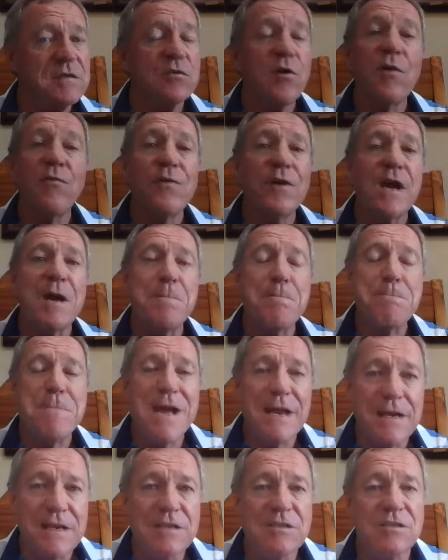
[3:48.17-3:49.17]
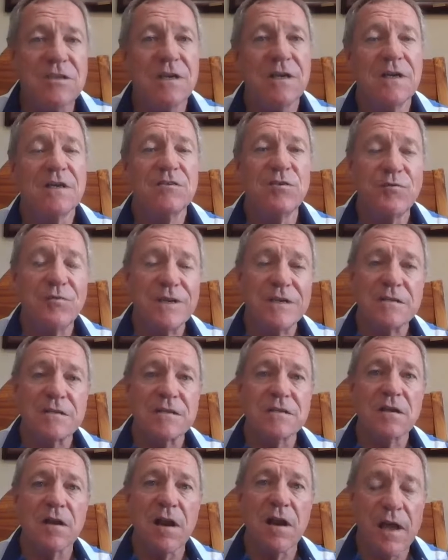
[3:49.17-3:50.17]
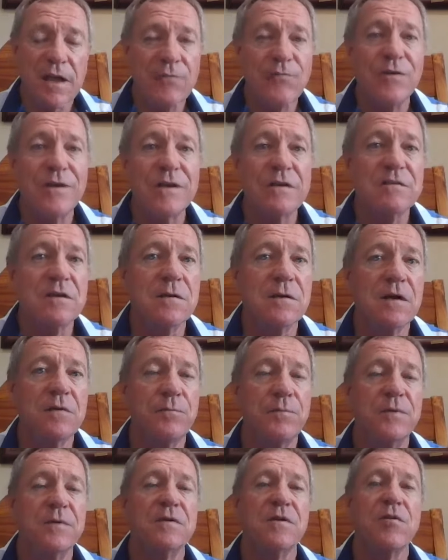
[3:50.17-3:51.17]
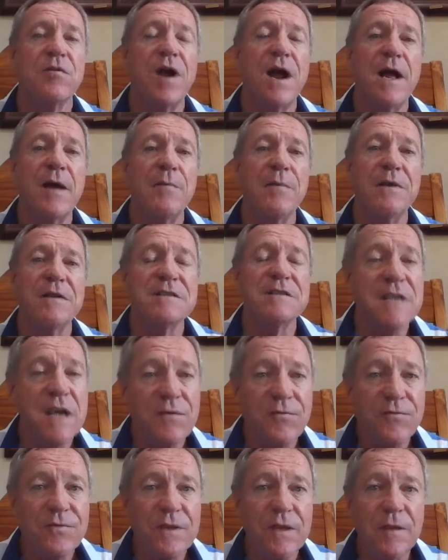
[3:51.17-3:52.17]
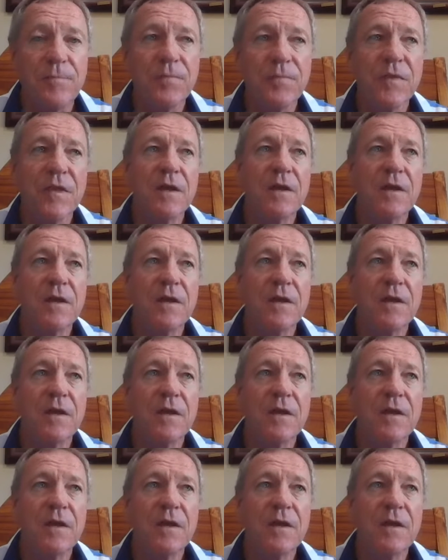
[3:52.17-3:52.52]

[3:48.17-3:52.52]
So if you can manage the risks, like for example, crime and safety,